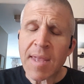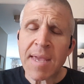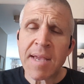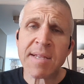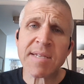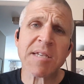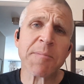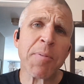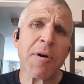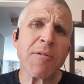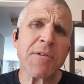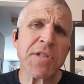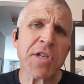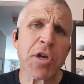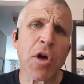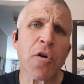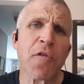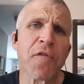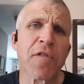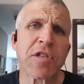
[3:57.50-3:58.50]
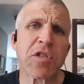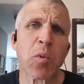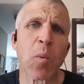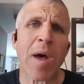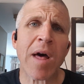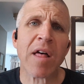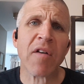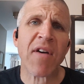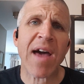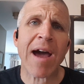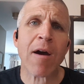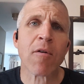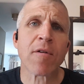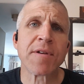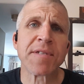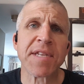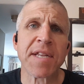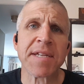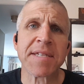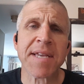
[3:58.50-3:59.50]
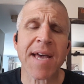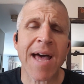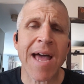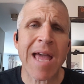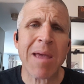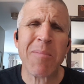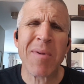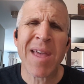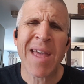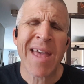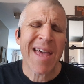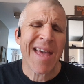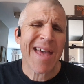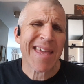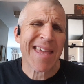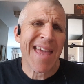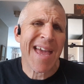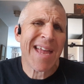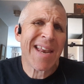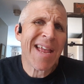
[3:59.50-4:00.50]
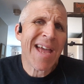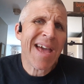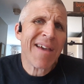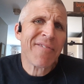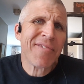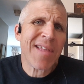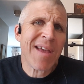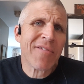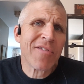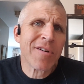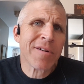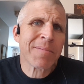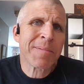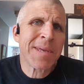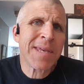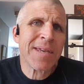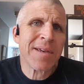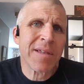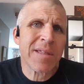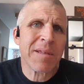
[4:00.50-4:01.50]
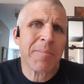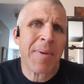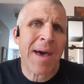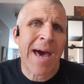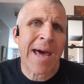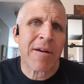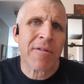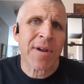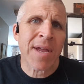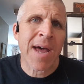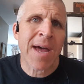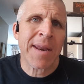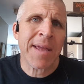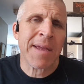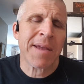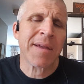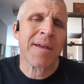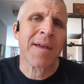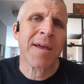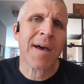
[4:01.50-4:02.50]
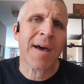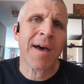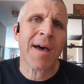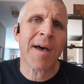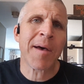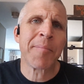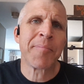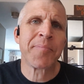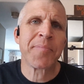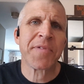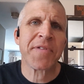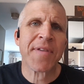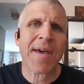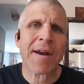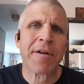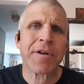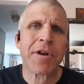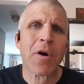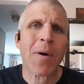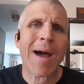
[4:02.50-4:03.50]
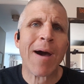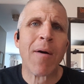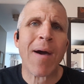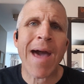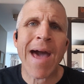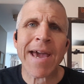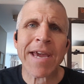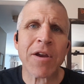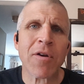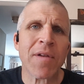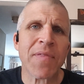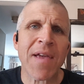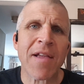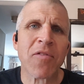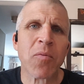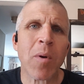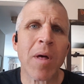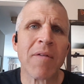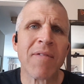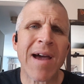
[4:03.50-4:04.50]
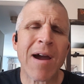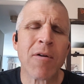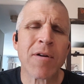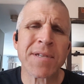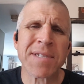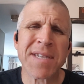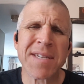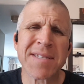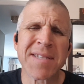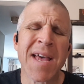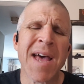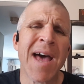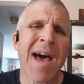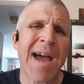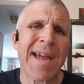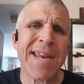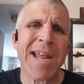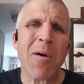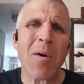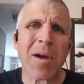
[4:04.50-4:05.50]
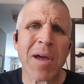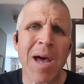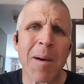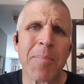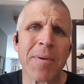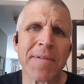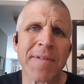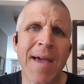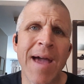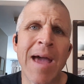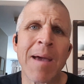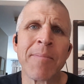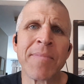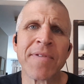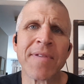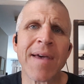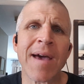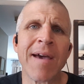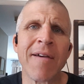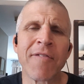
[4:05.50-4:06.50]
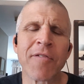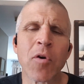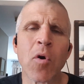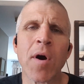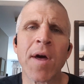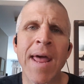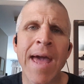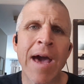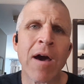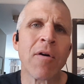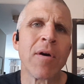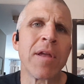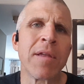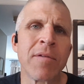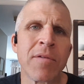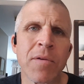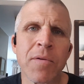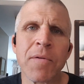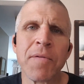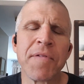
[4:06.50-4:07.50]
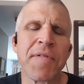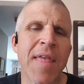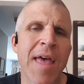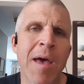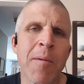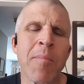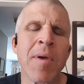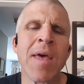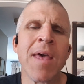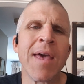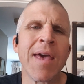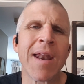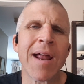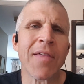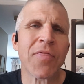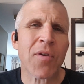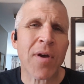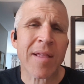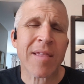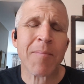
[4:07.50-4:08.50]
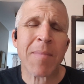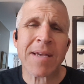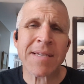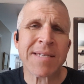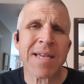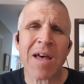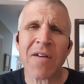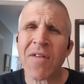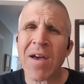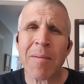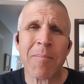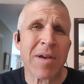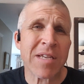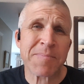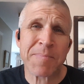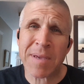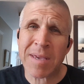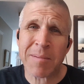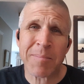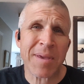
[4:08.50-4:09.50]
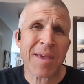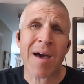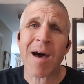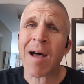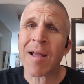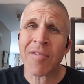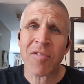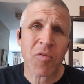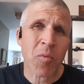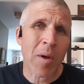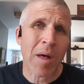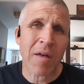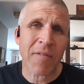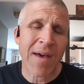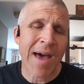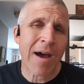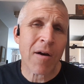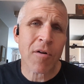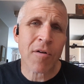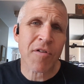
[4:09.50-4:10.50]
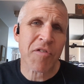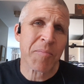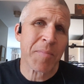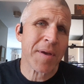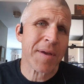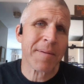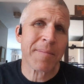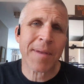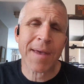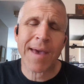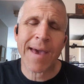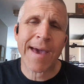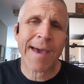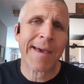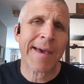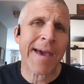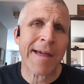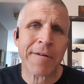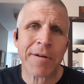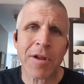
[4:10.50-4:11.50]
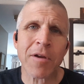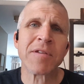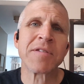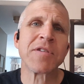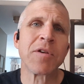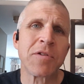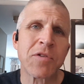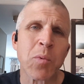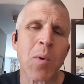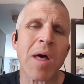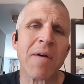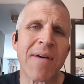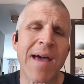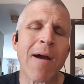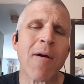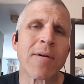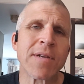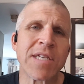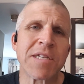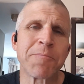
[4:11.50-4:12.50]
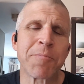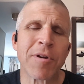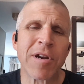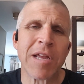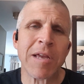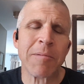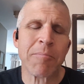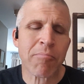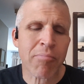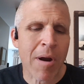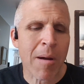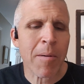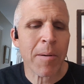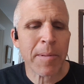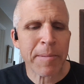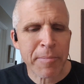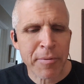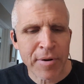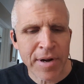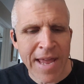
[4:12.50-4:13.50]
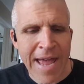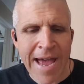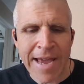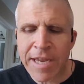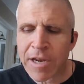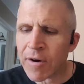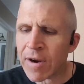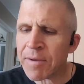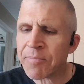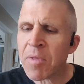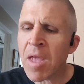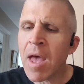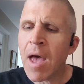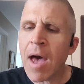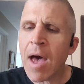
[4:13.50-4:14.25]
It's supposed to go for 12 hours at a time. Again, I've never killed the battery on it, so I don't know how accurate that 12 hours is. I know a couple times I've gone out and used them, and I thought to myself, I must be beyond 12 hours, but I don't know. So 12 hours is probably pretty accurate.